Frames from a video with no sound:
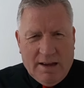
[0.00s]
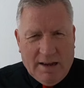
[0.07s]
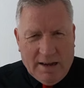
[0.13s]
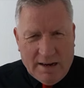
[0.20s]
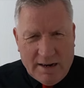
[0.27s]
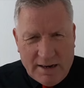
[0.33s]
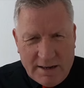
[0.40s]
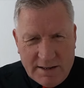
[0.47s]

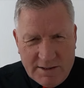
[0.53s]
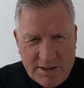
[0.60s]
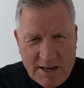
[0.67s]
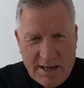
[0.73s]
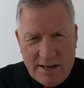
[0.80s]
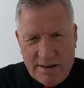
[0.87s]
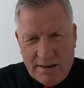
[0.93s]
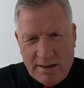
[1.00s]
And like I
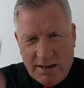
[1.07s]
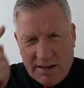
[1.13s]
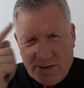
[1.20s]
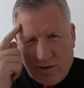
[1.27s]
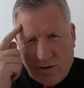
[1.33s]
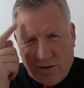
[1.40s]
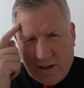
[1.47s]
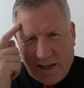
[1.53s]
say,
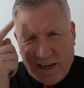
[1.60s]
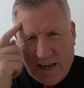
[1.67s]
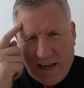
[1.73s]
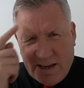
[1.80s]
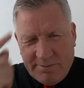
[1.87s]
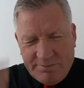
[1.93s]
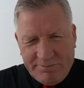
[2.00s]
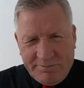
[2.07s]
it's all in
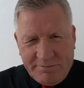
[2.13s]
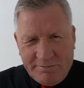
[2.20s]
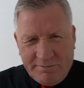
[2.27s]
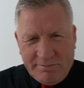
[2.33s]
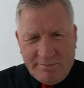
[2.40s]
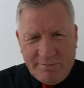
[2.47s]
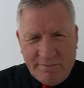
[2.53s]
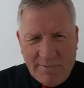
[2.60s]
here.
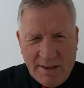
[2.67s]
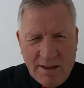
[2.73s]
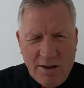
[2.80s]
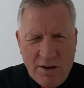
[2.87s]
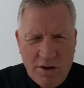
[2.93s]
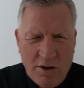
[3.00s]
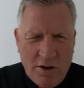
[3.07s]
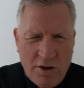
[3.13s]

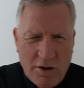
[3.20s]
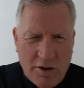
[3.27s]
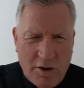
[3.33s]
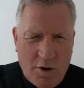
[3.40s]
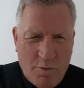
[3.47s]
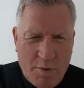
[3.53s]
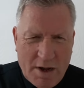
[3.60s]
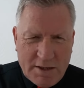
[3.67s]

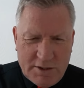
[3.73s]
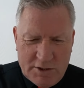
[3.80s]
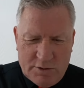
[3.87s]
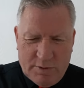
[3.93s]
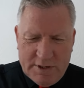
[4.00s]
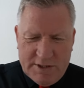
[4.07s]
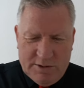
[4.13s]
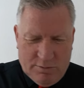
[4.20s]
Go back to
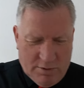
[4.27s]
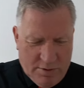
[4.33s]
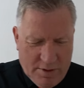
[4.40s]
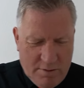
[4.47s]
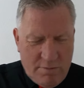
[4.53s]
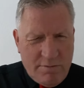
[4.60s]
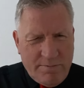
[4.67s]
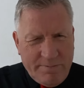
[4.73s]
21
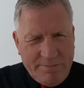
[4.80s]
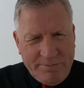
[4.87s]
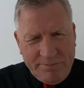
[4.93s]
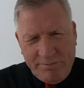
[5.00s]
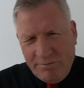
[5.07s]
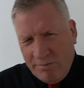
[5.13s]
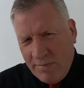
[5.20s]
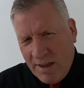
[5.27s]
though.
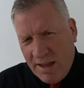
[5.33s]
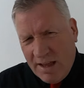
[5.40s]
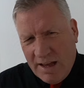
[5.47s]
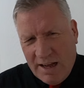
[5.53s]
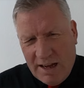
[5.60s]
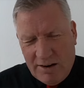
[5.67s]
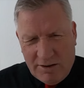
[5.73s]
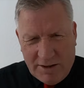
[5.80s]

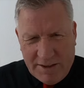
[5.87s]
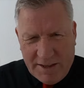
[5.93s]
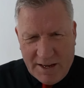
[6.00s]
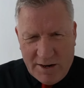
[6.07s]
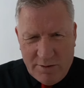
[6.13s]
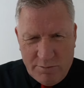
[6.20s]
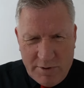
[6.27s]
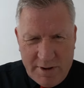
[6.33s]
I look at that
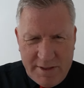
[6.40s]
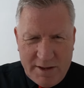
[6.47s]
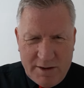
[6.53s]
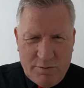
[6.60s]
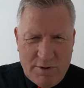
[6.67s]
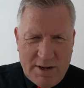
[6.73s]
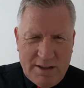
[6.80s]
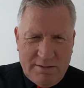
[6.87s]
number, I
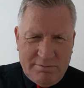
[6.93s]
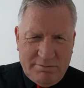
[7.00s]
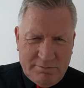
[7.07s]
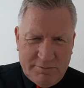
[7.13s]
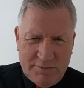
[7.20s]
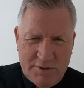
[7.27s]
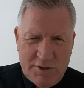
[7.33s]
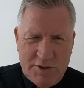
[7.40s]
think, well,
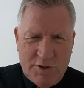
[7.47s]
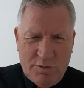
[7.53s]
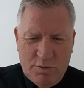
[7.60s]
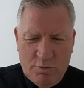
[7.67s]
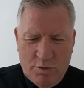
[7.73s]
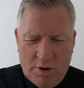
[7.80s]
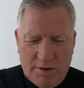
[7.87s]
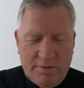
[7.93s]
two
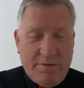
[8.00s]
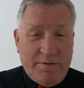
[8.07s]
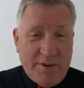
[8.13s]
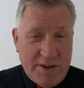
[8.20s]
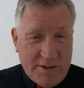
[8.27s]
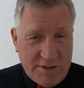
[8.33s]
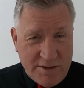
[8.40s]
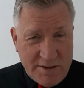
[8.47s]
and
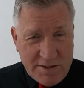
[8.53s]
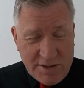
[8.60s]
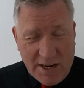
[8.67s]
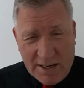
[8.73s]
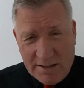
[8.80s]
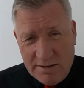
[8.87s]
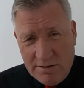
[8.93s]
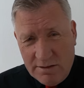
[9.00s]
First of the
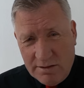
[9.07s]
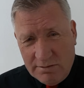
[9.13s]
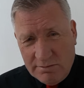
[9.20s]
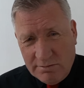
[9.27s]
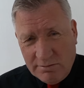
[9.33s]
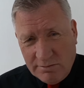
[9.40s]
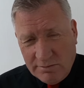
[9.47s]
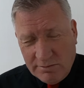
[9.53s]
second,
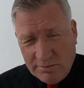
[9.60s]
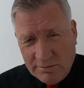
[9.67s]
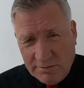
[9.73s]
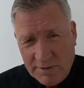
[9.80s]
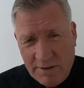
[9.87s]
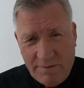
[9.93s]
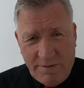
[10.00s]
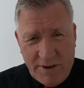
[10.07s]

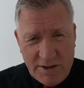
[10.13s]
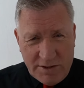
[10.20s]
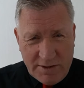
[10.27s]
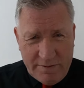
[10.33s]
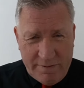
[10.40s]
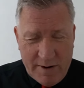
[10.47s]
first of